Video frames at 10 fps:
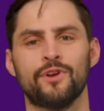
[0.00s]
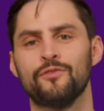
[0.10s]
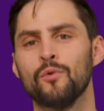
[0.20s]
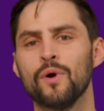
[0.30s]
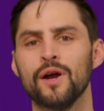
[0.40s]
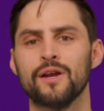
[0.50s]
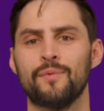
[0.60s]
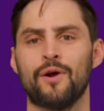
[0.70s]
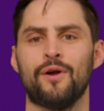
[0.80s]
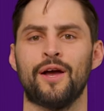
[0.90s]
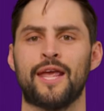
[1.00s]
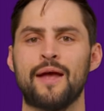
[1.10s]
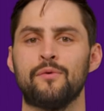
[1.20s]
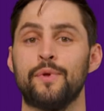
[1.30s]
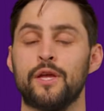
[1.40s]
But if you're worried about a
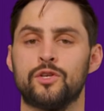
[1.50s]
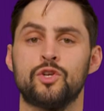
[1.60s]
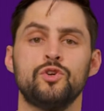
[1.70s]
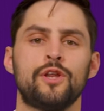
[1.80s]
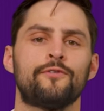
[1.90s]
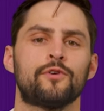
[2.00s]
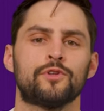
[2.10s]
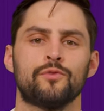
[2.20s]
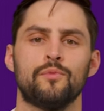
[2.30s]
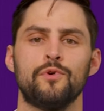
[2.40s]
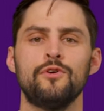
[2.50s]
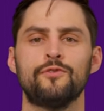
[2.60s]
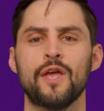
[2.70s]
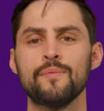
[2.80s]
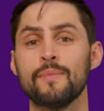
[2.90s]
cable being too difficult to
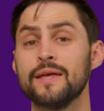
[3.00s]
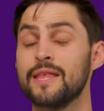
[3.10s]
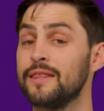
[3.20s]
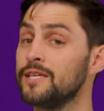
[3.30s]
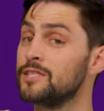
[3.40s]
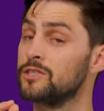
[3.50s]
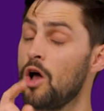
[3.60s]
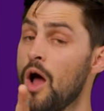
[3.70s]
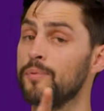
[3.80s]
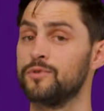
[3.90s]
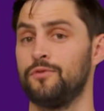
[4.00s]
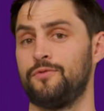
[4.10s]
remove, keep in mind that this is an optional